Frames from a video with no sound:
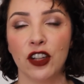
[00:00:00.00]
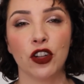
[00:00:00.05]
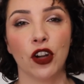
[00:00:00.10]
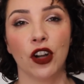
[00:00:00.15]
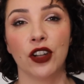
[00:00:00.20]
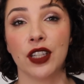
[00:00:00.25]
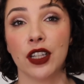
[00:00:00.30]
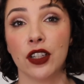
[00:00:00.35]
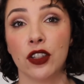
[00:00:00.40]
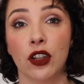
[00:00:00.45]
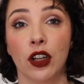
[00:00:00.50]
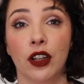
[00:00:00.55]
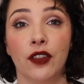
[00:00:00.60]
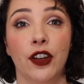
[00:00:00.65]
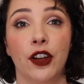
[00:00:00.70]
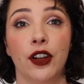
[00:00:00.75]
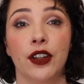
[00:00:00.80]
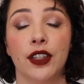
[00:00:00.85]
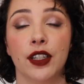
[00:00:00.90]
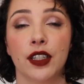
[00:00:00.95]
shows it's not a
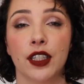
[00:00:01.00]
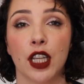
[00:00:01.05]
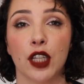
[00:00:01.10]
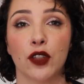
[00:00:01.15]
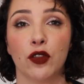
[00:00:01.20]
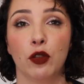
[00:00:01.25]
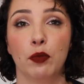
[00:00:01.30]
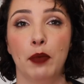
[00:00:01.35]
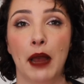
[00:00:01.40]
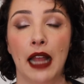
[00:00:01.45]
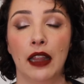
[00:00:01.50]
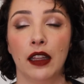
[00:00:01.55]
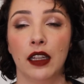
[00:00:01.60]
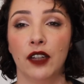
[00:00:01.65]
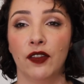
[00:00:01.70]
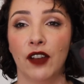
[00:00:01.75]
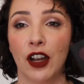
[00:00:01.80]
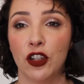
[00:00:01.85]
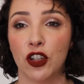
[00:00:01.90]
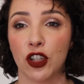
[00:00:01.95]
very successful palette
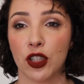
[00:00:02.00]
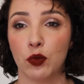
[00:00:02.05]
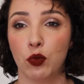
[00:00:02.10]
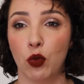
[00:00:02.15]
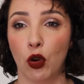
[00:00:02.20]
if I just